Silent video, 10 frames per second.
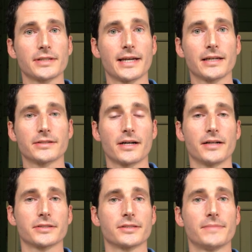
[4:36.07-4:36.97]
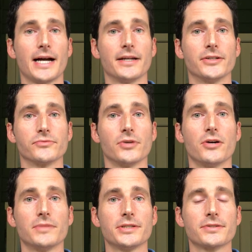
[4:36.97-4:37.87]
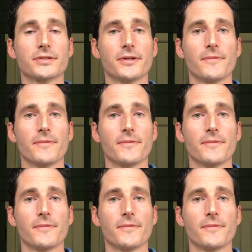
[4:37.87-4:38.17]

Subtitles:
like it talks about in Romans.